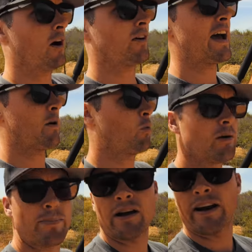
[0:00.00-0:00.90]
Okay, we're
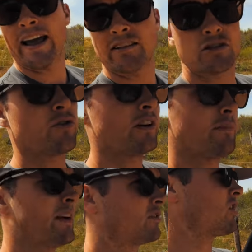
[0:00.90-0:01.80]
about at the 200
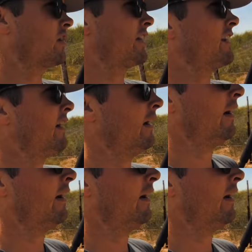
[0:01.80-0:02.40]
meter target.